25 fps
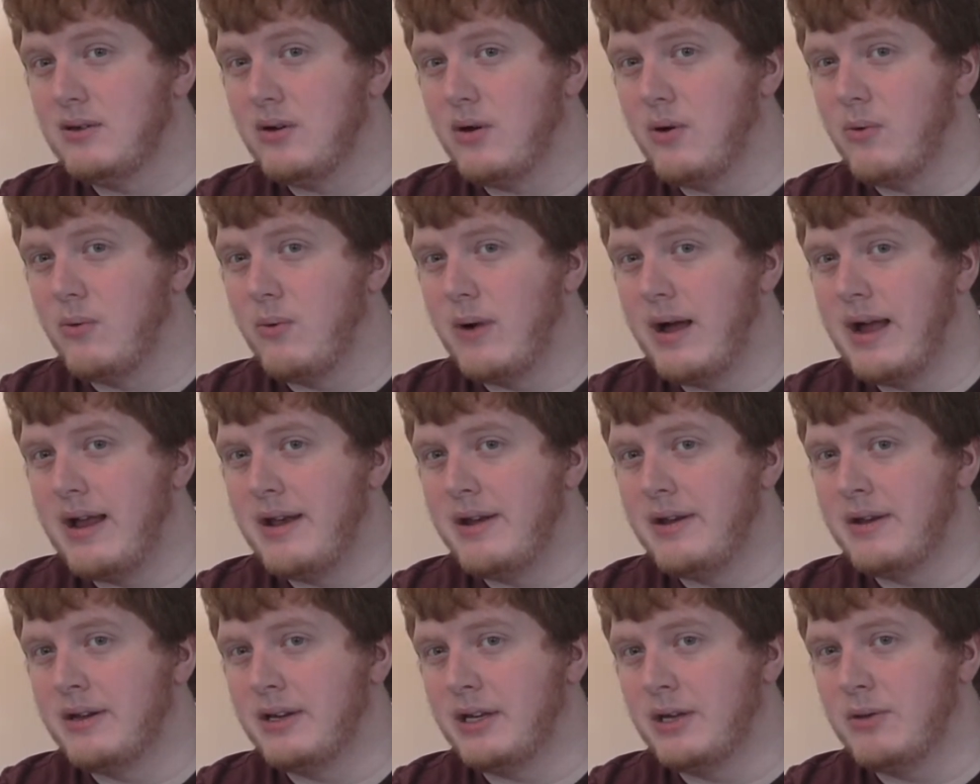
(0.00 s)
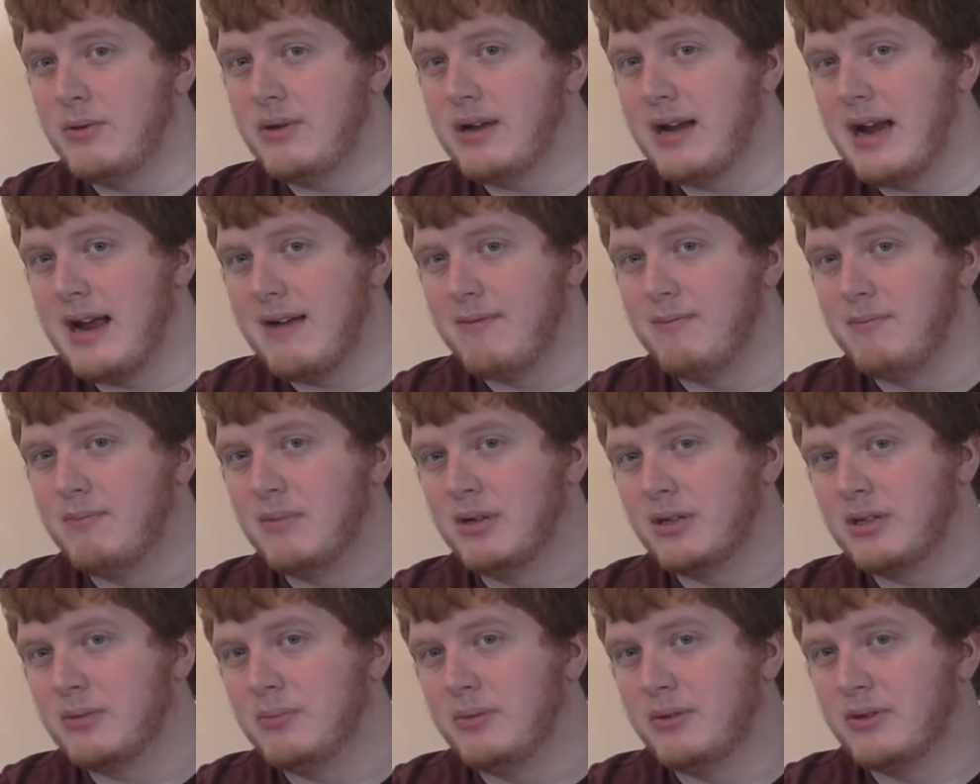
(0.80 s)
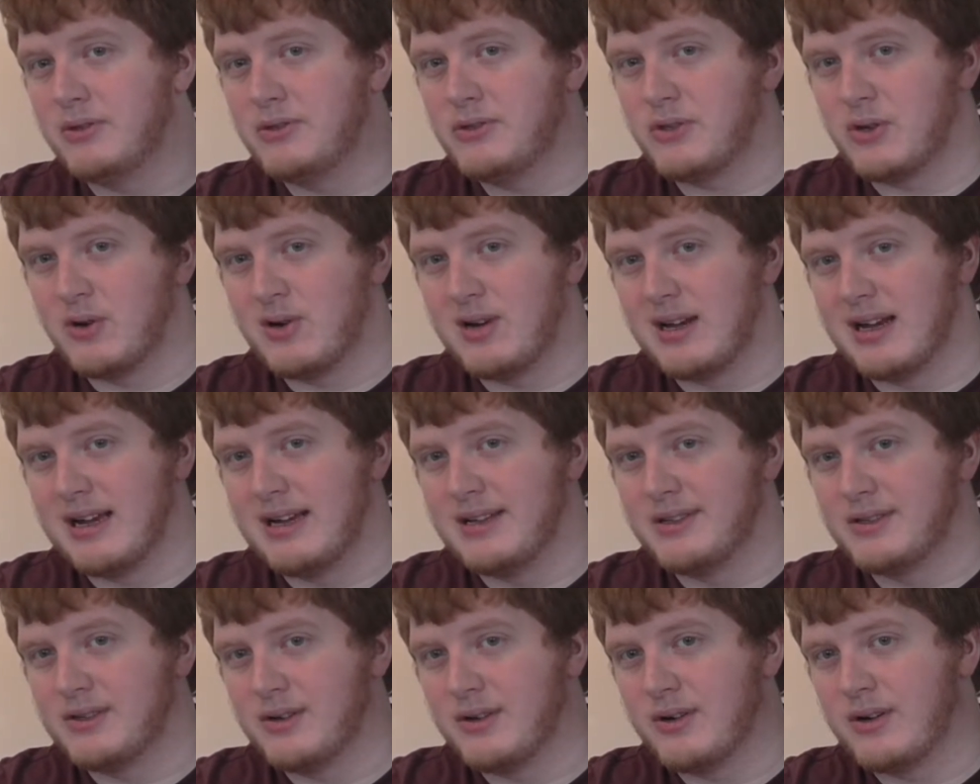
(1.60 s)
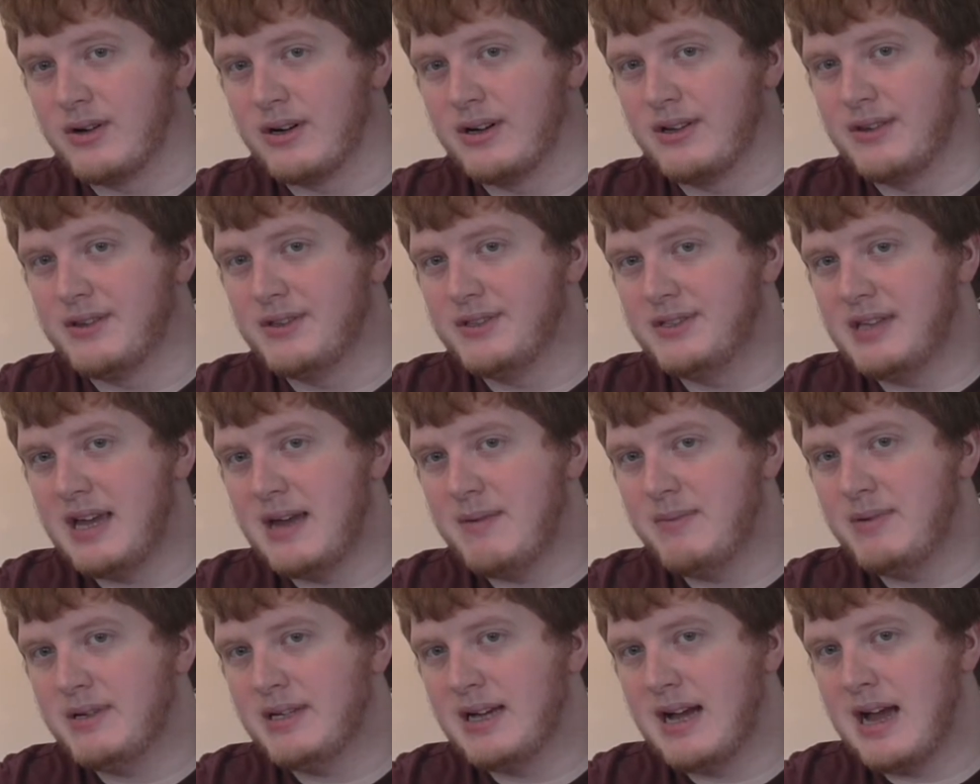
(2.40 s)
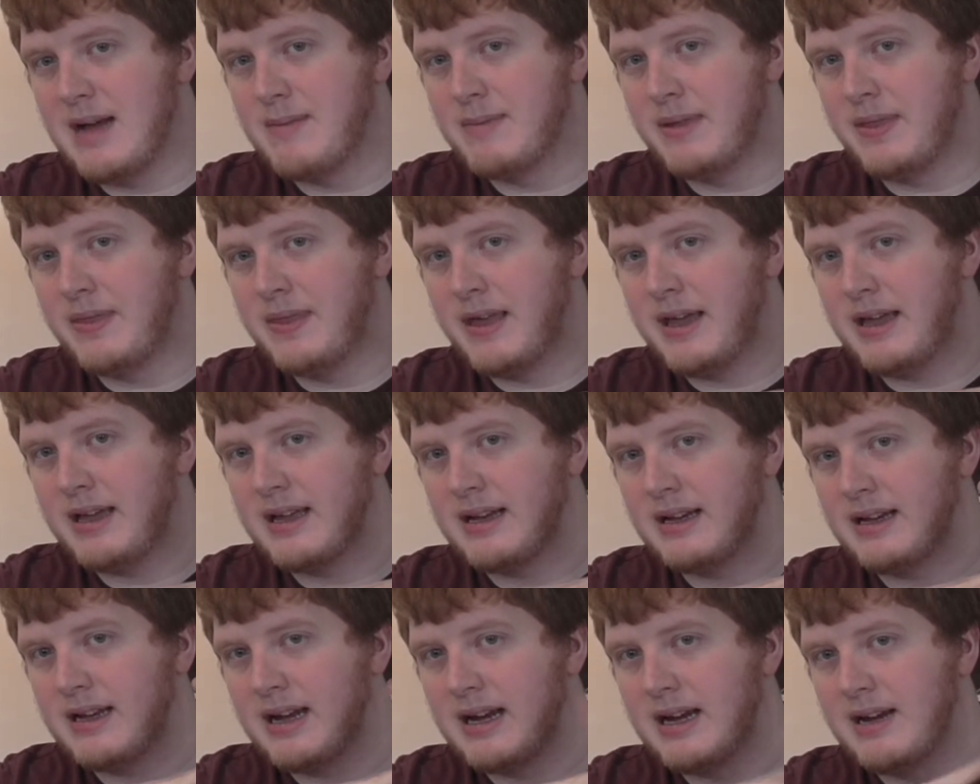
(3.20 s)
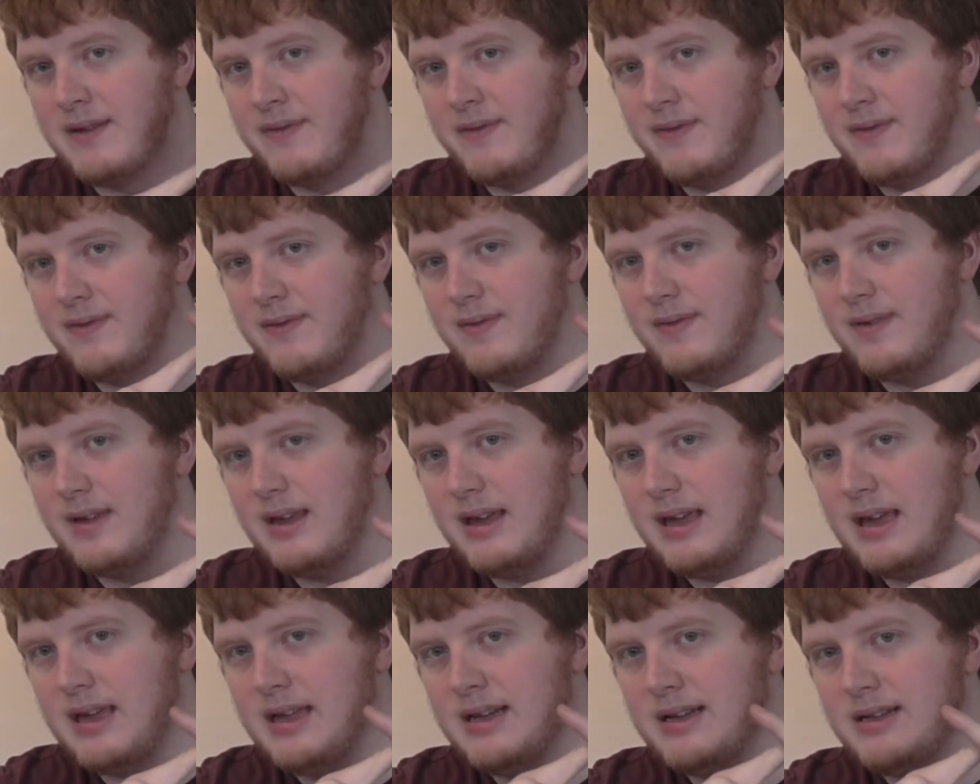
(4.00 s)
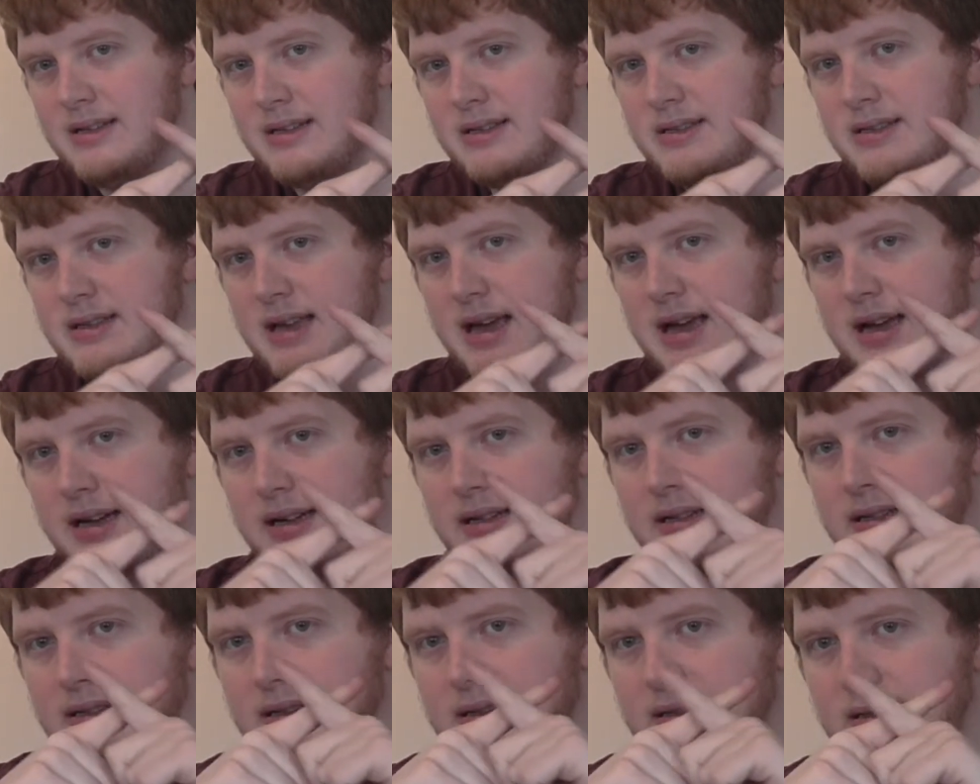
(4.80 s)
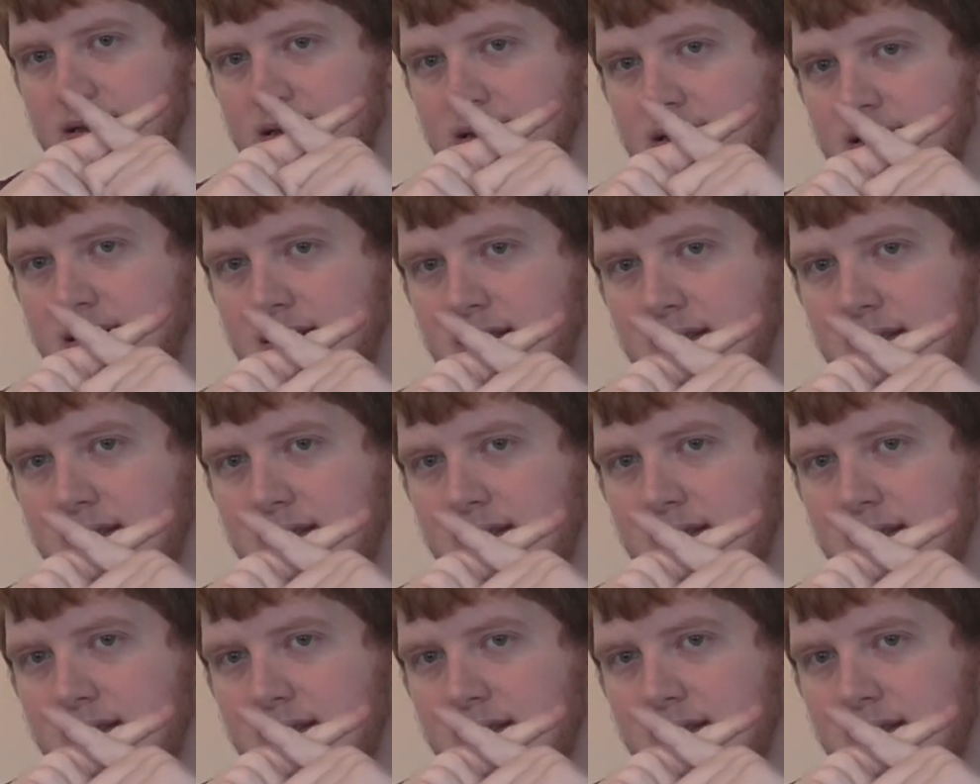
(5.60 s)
When you can have multiple storylines going on at the same time and they can kind of intersect,